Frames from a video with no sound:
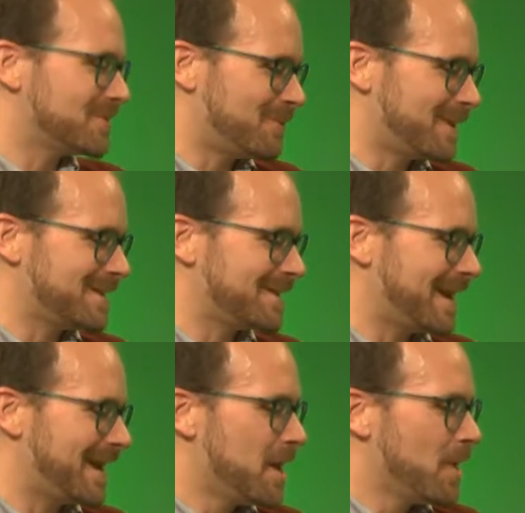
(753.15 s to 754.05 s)
want to
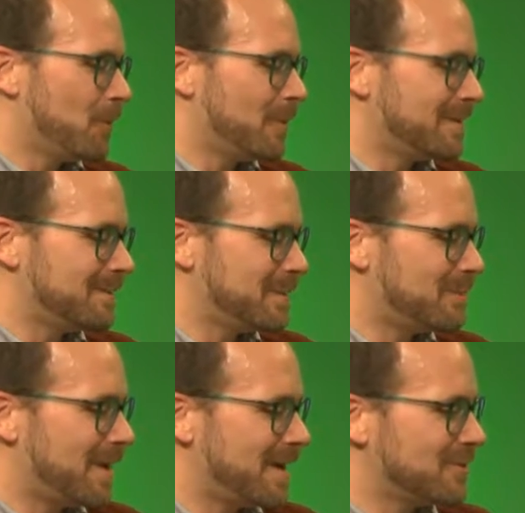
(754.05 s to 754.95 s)
say, when
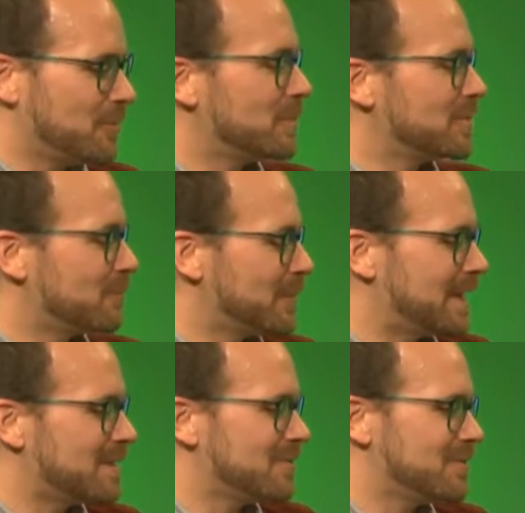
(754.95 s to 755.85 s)
people ask you what's your
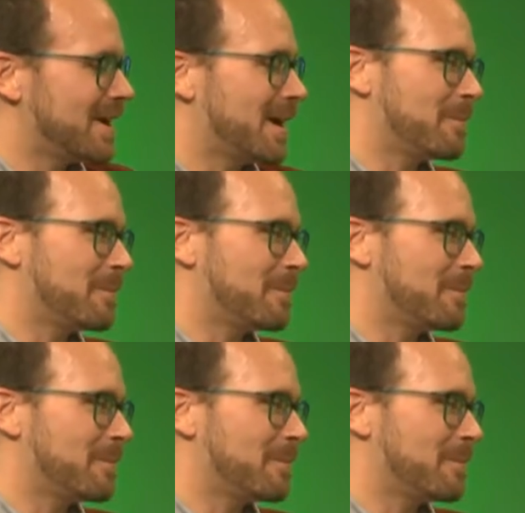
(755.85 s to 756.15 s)
weakness, you say I'm a